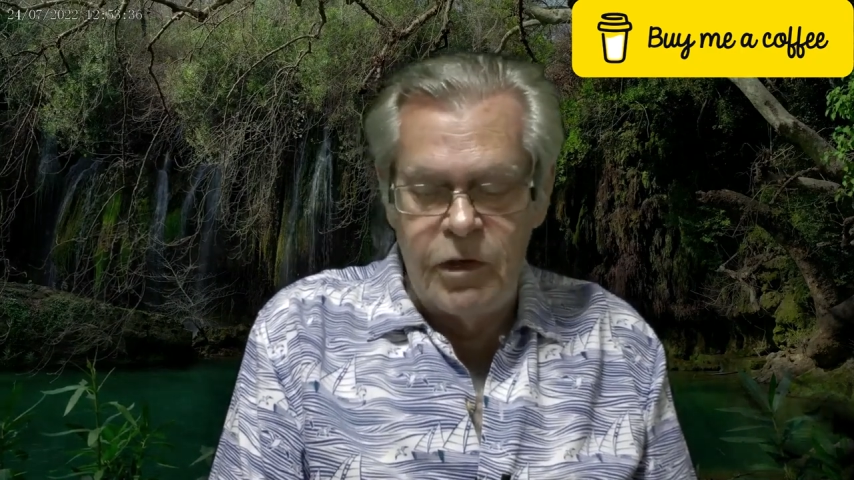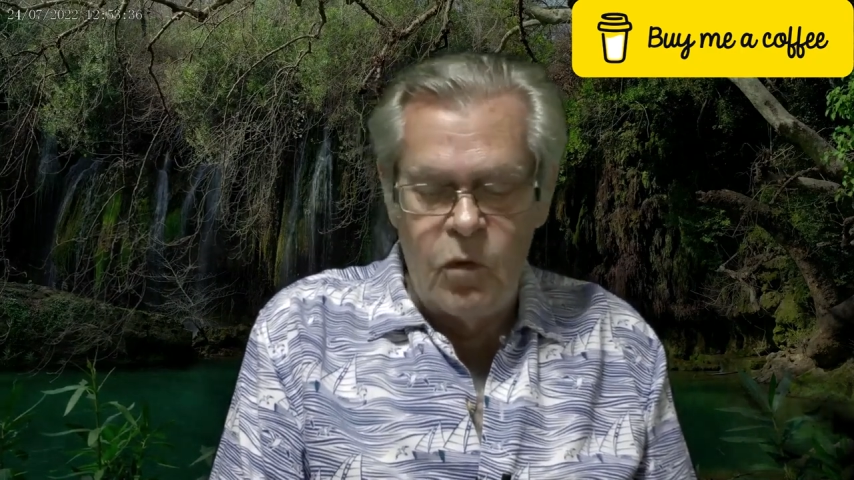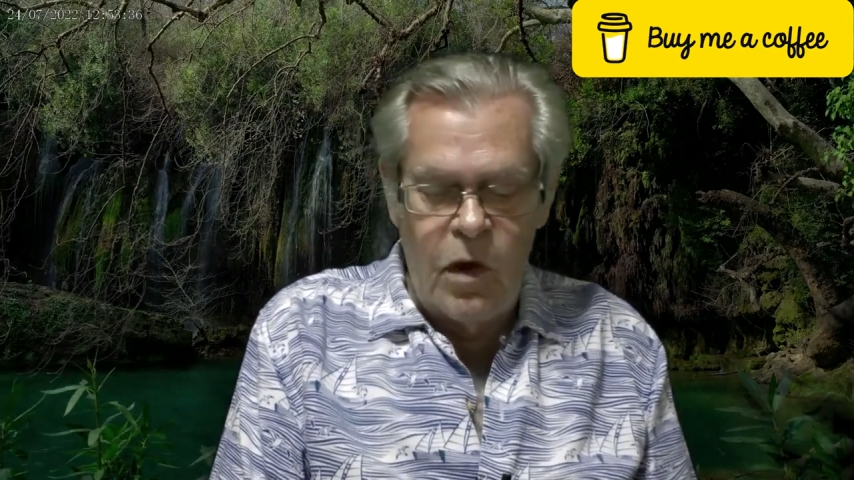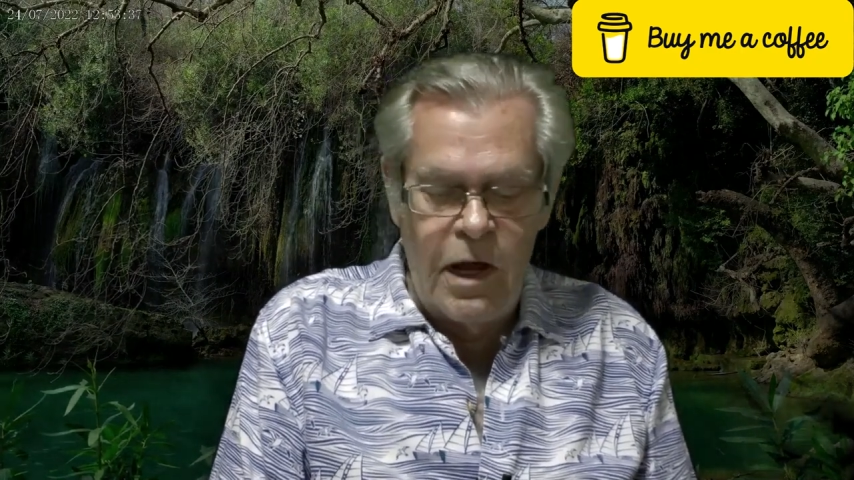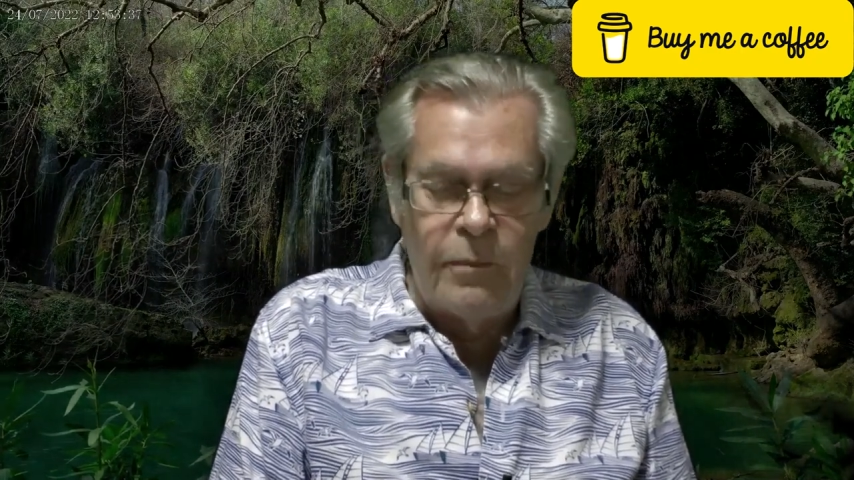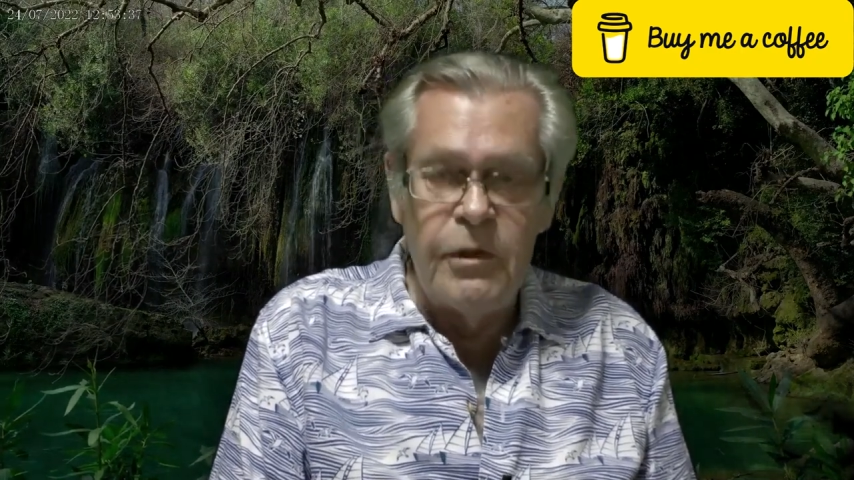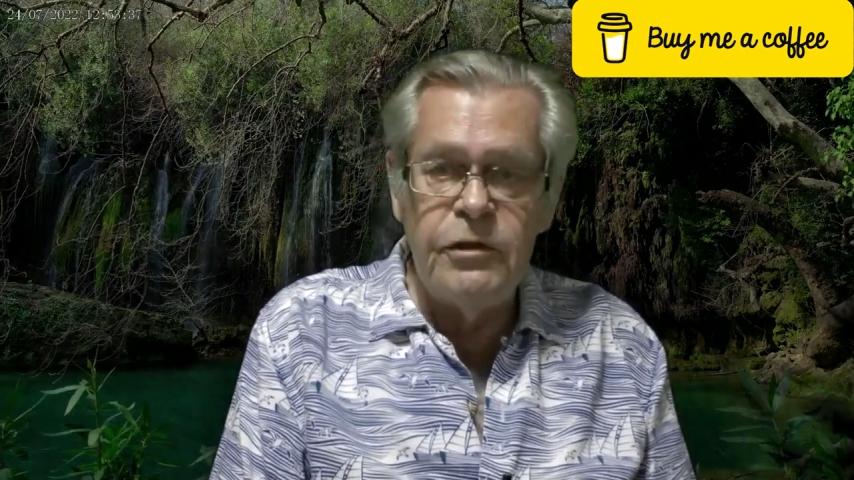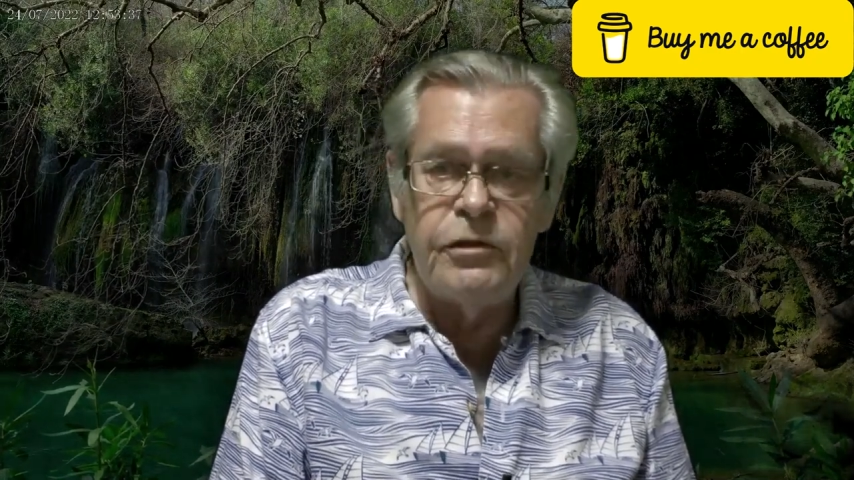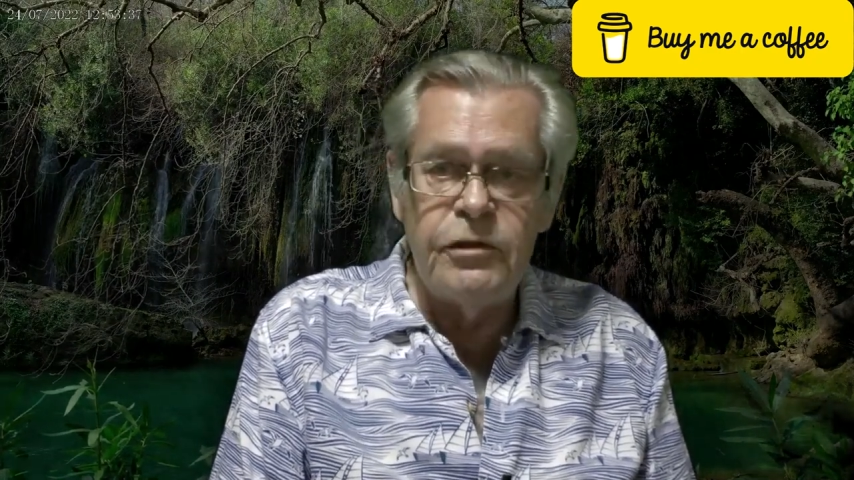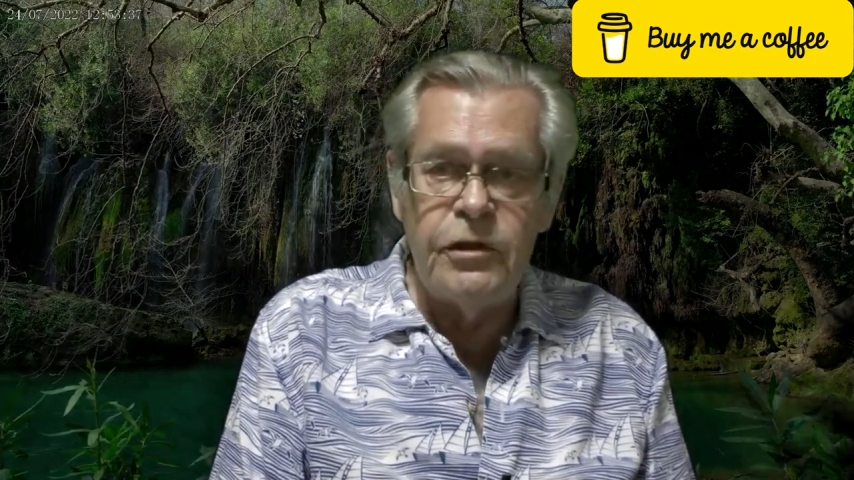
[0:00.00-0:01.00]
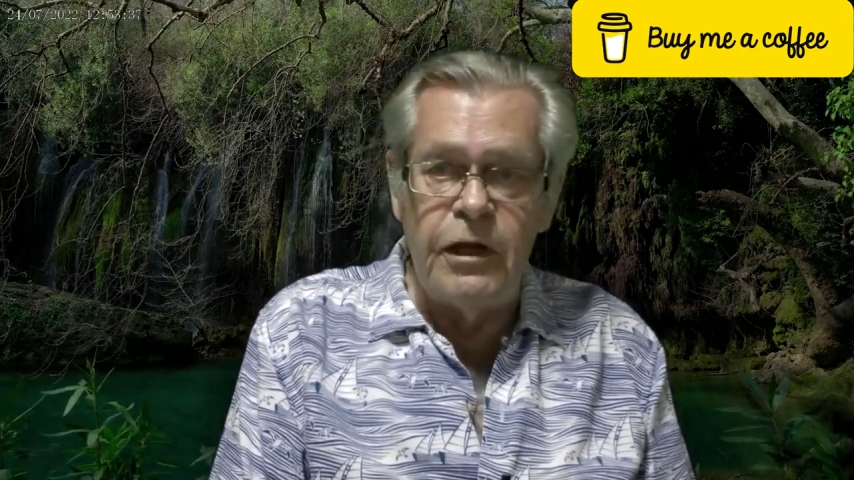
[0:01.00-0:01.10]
requirements,